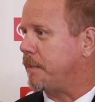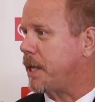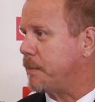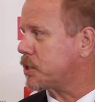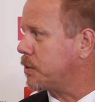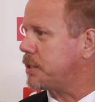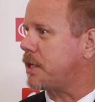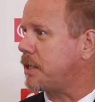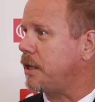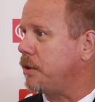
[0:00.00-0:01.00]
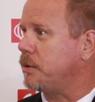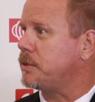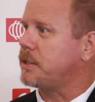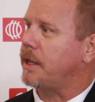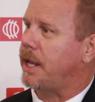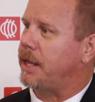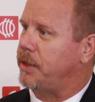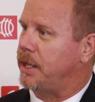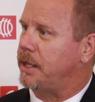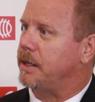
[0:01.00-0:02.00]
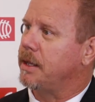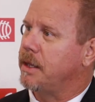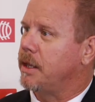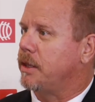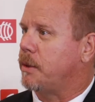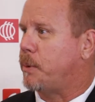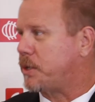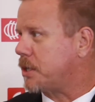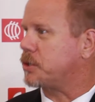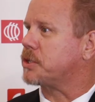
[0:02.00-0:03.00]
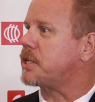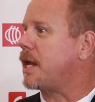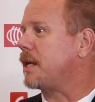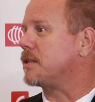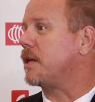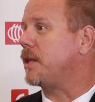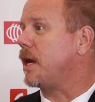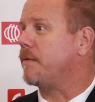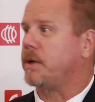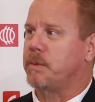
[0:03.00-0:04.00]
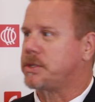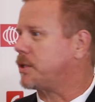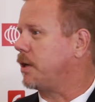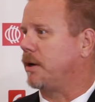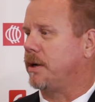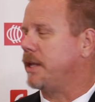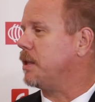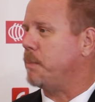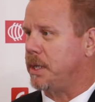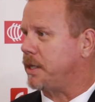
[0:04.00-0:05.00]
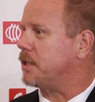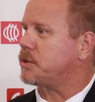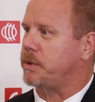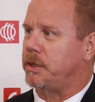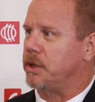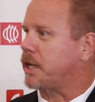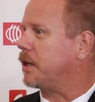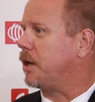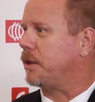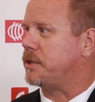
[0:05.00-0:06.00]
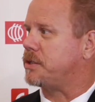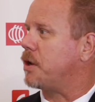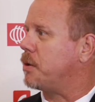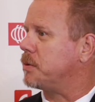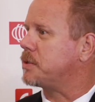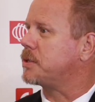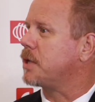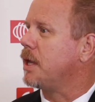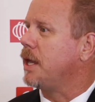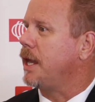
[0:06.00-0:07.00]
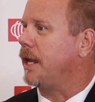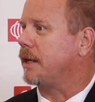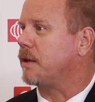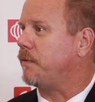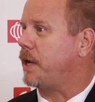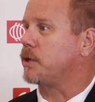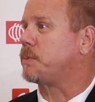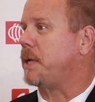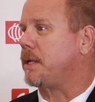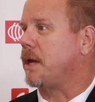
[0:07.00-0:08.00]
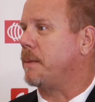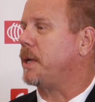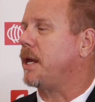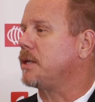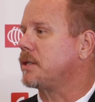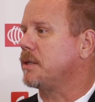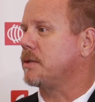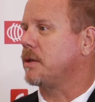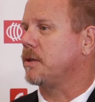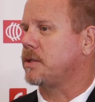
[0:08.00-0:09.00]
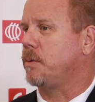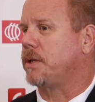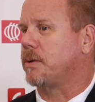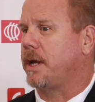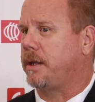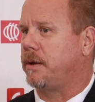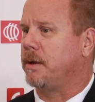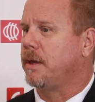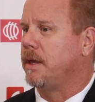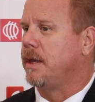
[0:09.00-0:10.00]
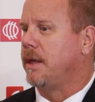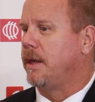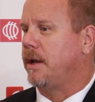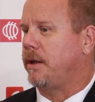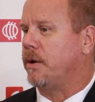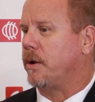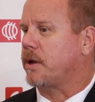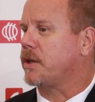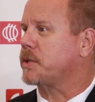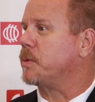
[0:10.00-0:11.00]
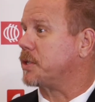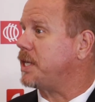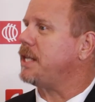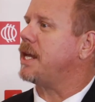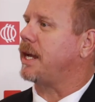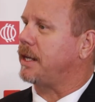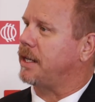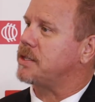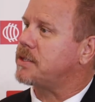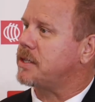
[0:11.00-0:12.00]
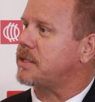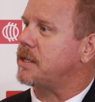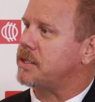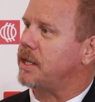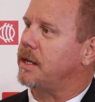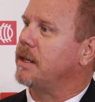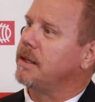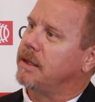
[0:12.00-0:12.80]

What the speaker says: chemistries that they use, and then the potential settings on the oven, which are in the millions when you look at all the zones and conveyor speed combinations. So we try to, our customers need that assistance, and